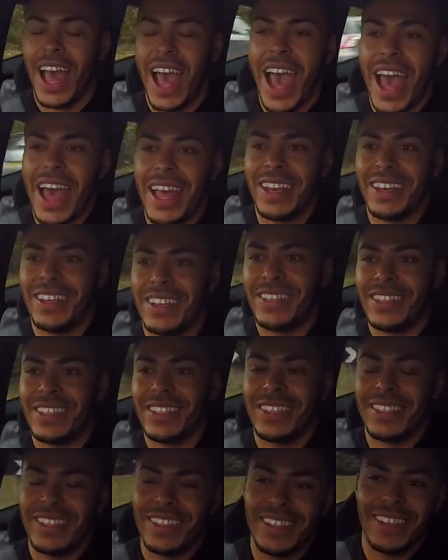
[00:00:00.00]

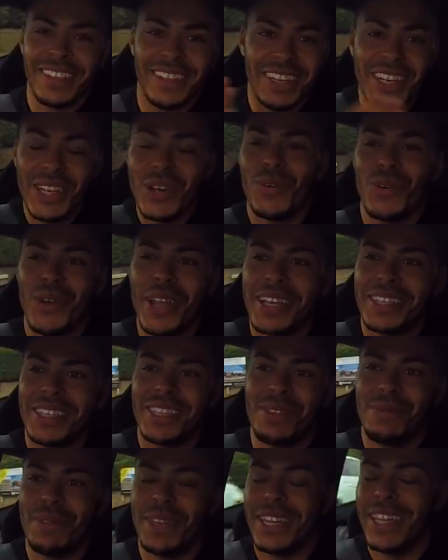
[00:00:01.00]
And Neil next
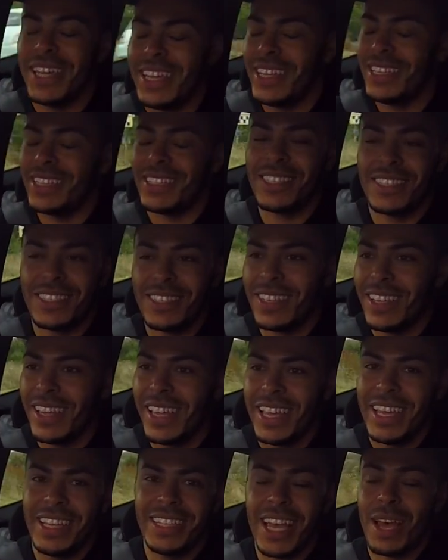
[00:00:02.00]
to me, he's
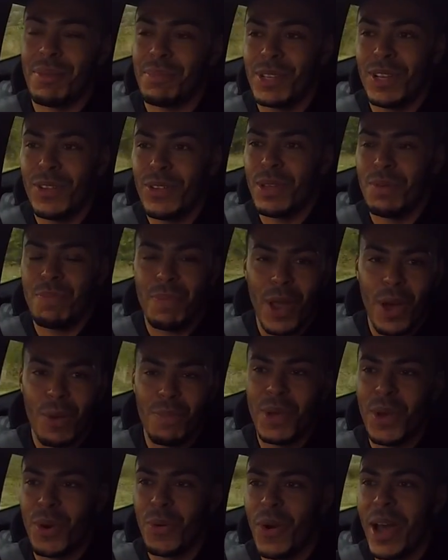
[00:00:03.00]
absolutely blown
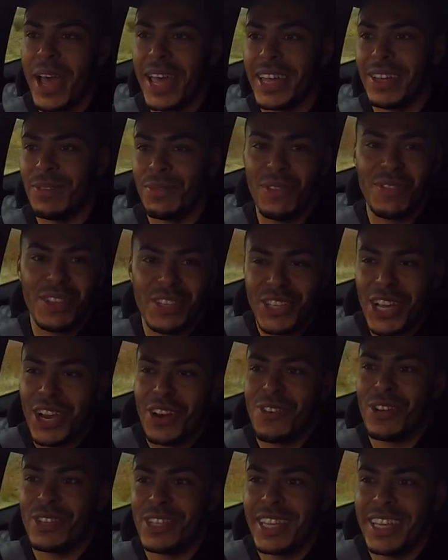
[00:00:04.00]
me away with his
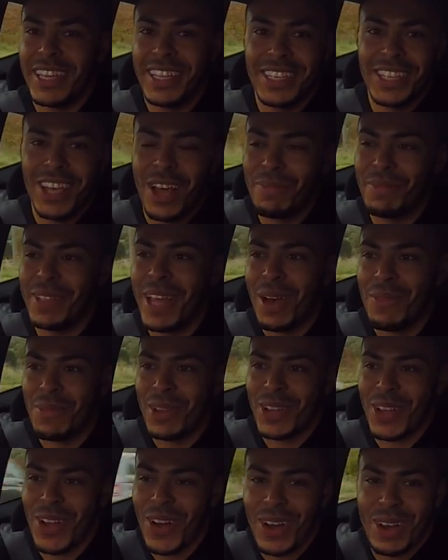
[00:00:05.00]
generosity. He's come down
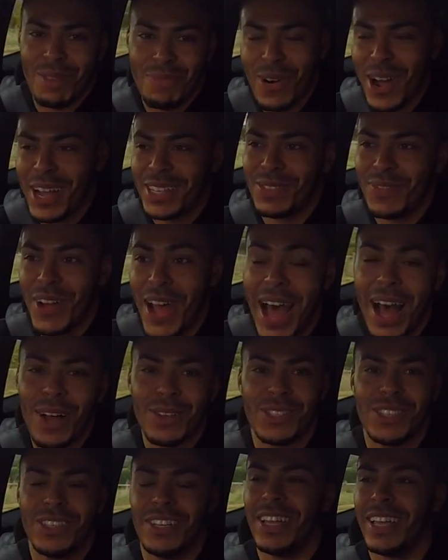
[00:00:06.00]
with a car the price of a
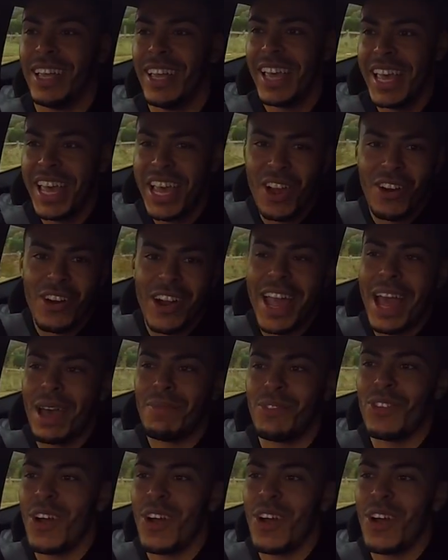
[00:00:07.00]
house, and here I am